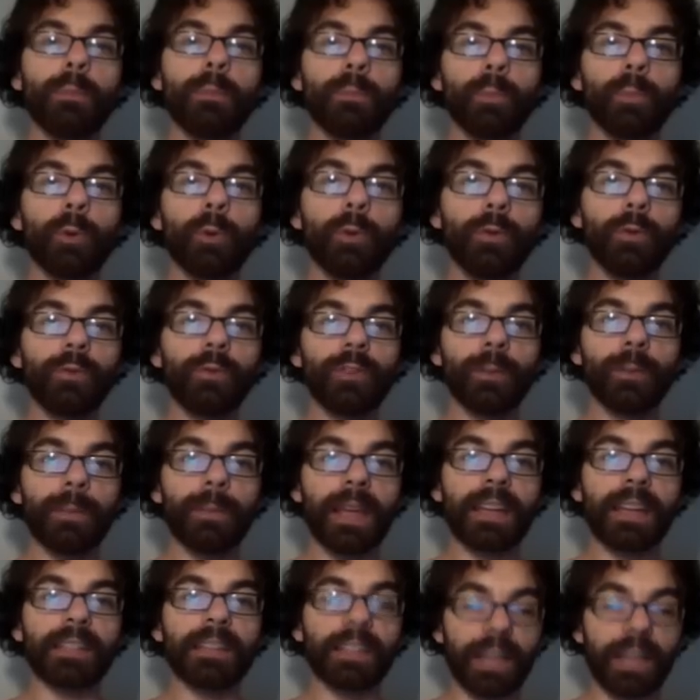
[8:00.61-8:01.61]
move to
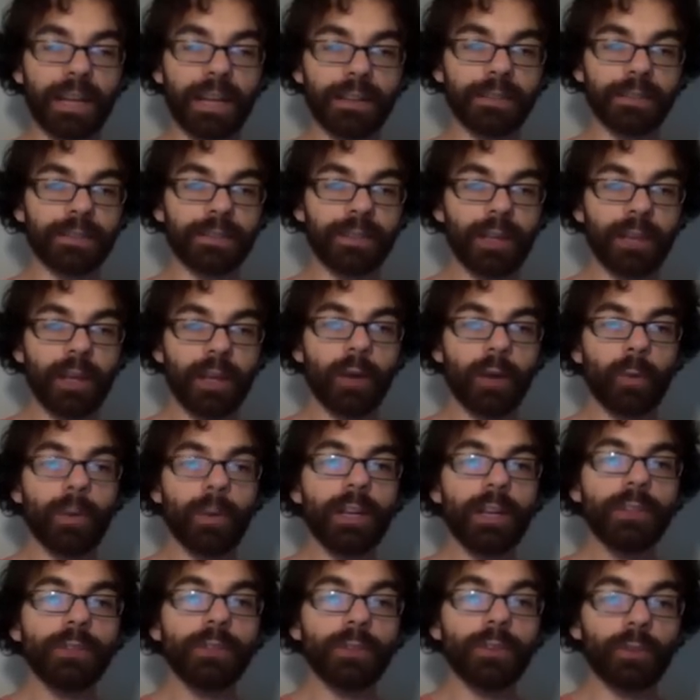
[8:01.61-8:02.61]
make next, we
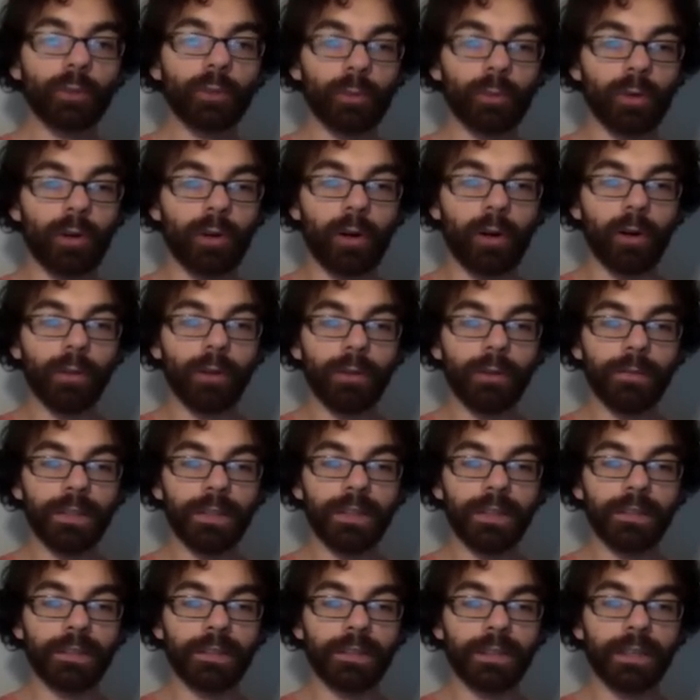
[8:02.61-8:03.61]
could just throw all of
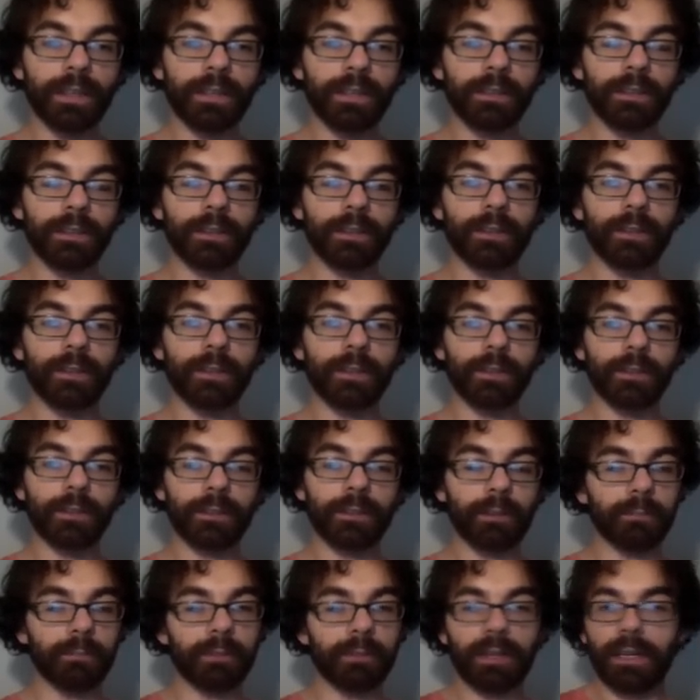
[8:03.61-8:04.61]
these things into
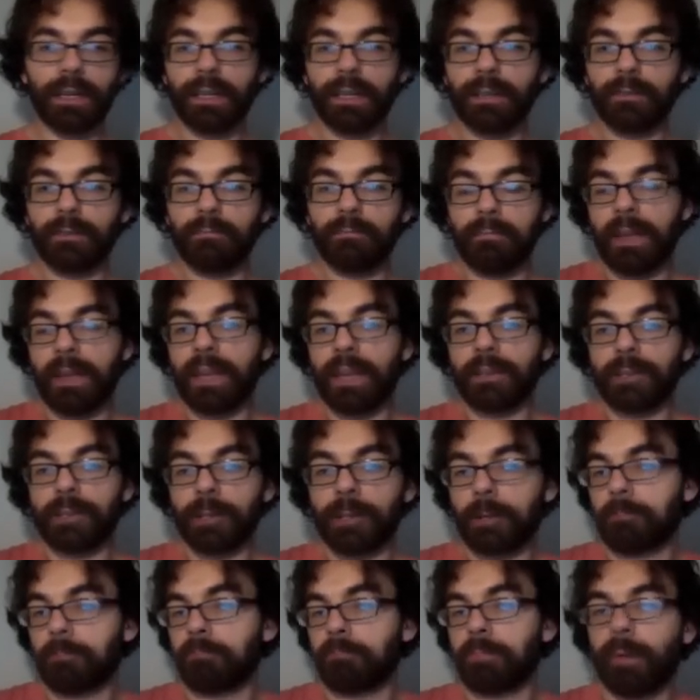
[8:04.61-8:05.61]
some kind of
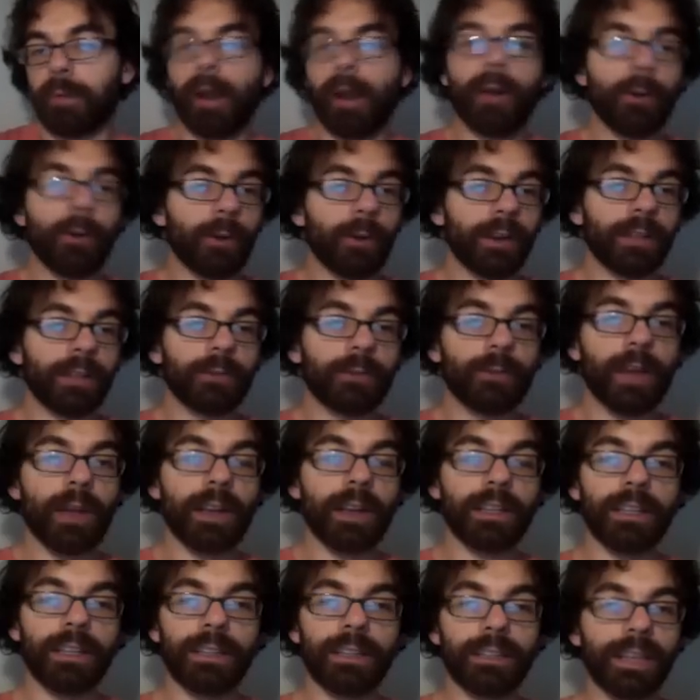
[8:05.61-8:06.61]
magic priority
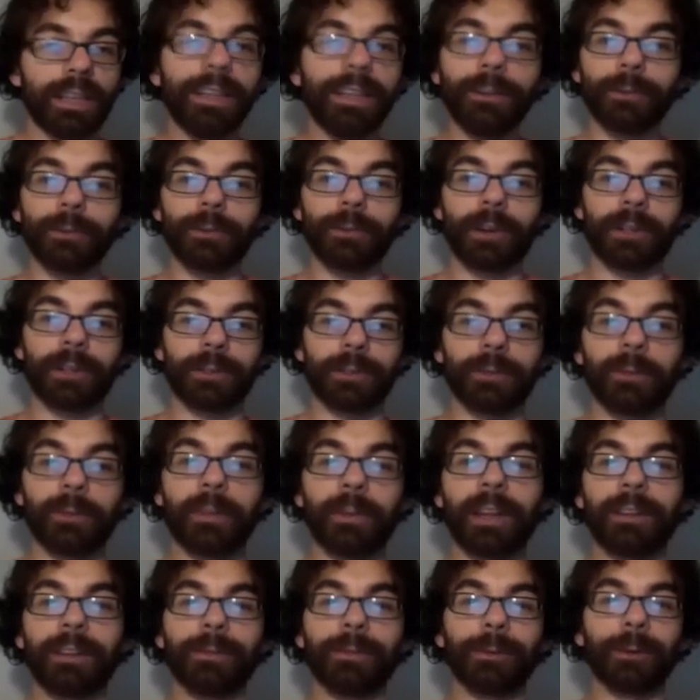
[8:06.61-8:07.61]
tracking data structure we
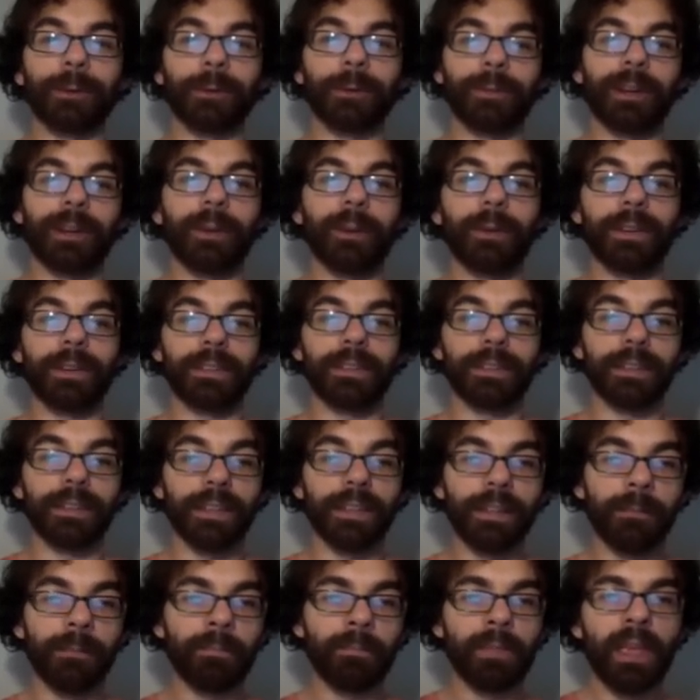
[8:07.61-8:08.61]
might have learned about
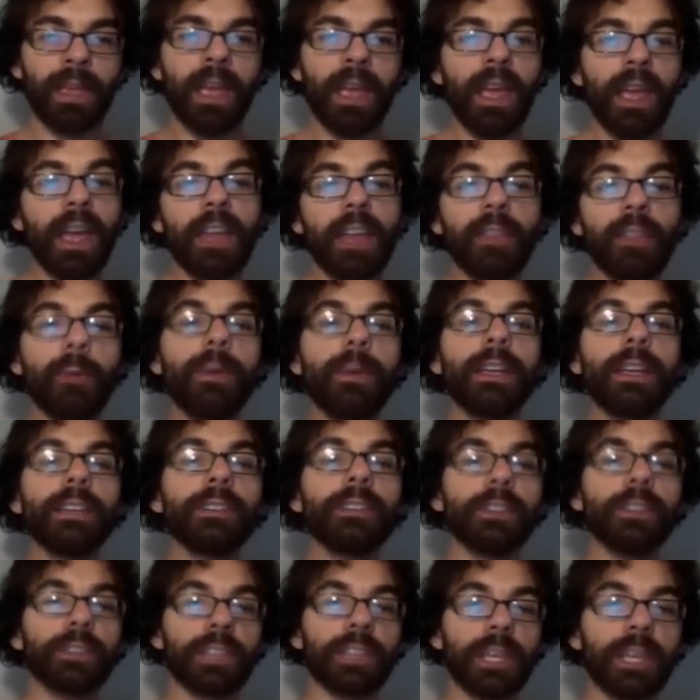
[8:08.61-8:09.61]
recently. And then we can
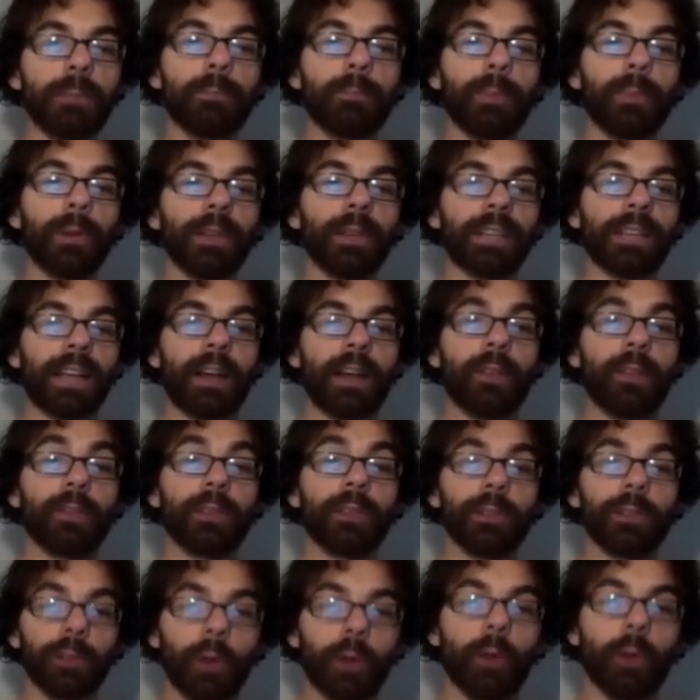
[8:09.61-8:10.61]
just keep pulling out the
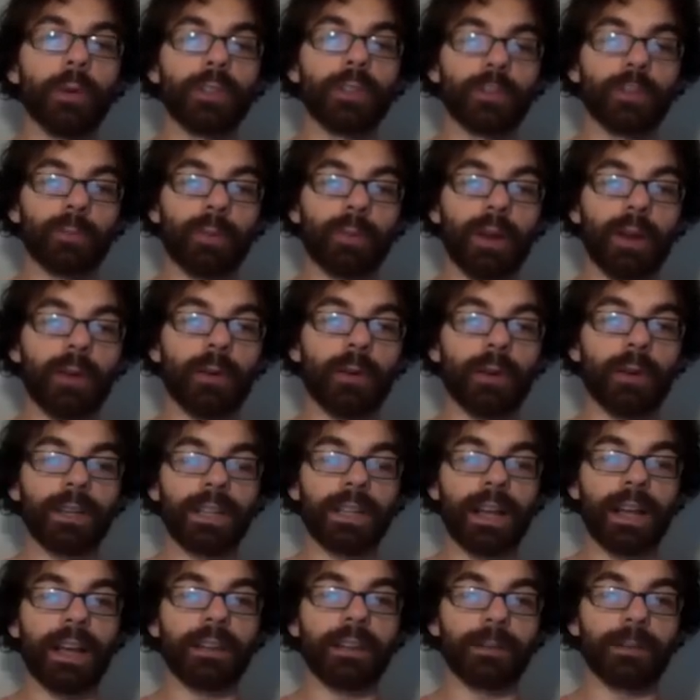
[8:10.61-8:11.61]
lowest priority
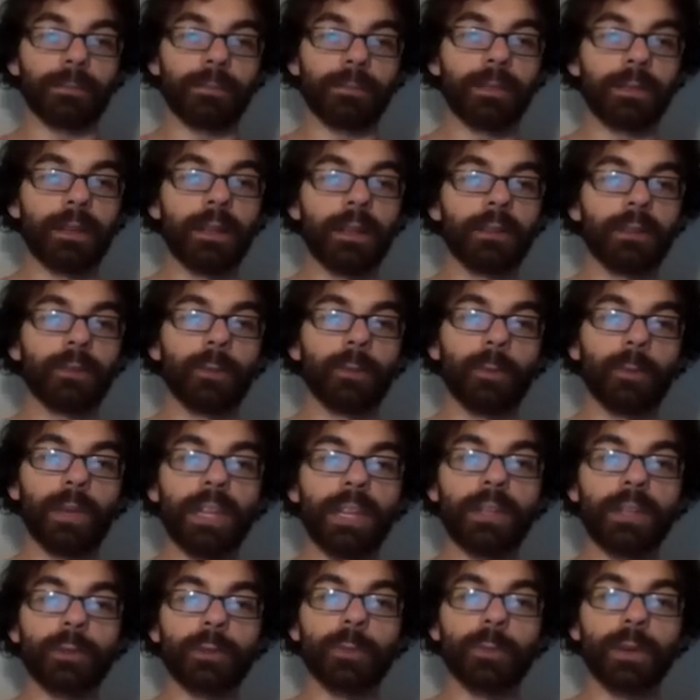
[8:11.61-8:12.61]
item. So
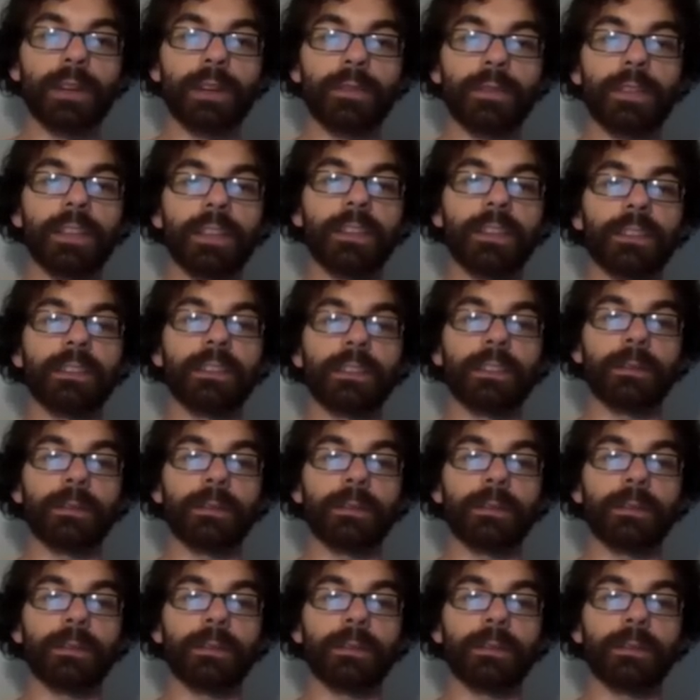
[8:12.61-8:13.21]
each one of these